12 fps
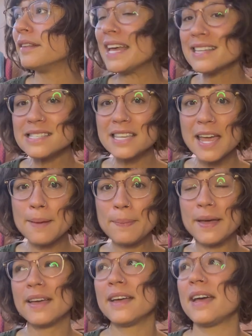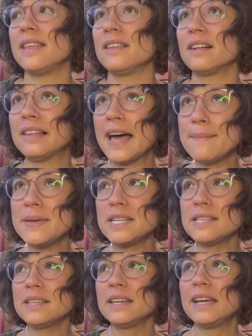landscape and the
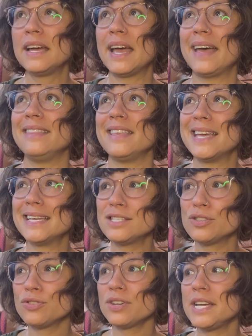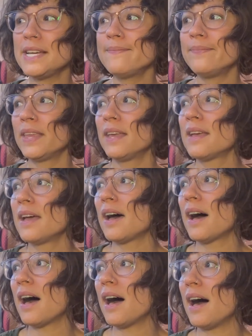climate and the history.
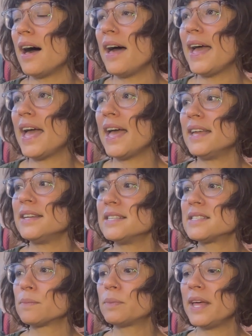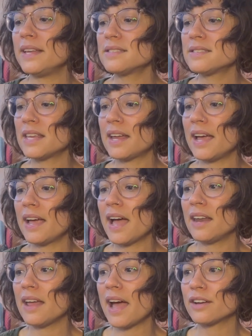Uh, and it's a place that I
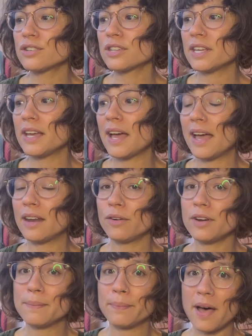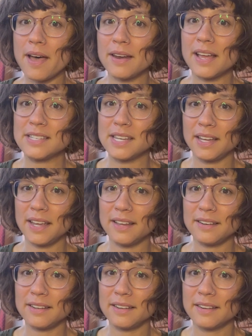had actually, I had already bought a
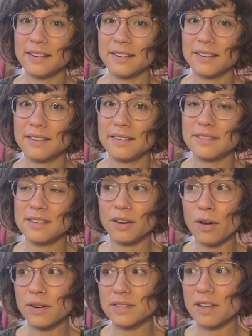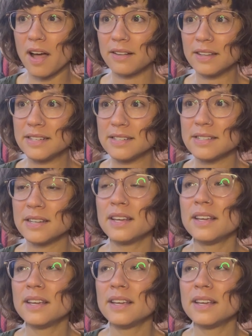ticket to go to Scotland